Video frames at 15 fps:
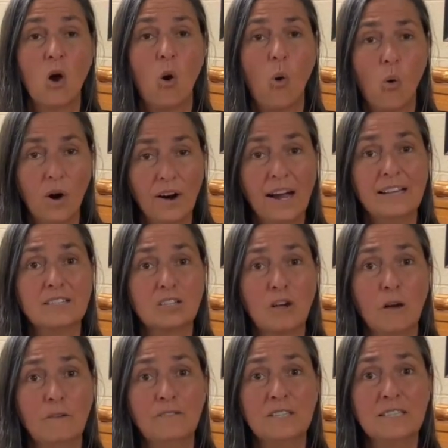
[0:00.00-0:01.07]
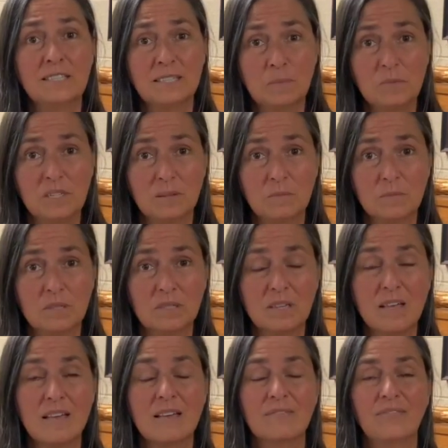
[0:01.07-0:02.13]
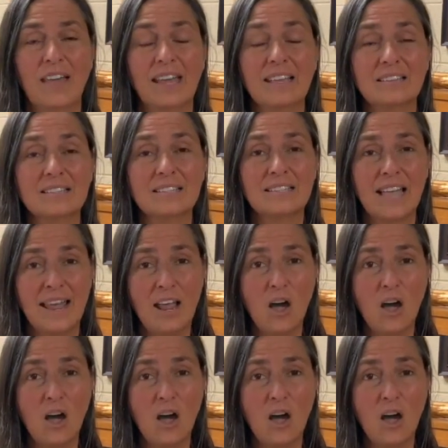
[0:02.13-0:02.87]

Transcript: or has COVID symptoms, they can stay